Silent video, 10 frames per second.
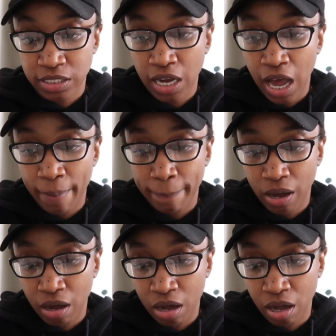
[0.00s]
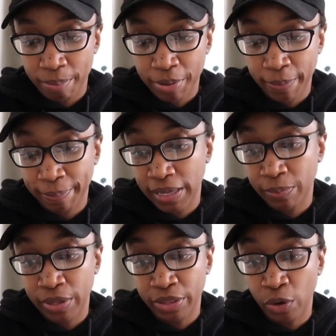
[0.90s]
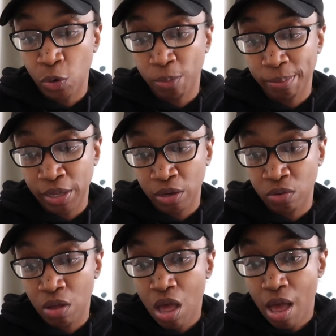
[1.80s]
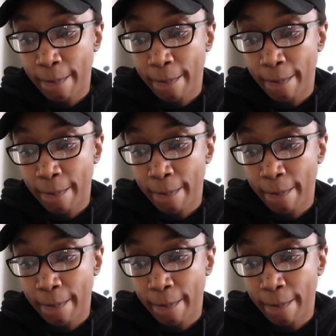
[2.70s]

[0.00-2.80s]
top paw puppy with oatmeal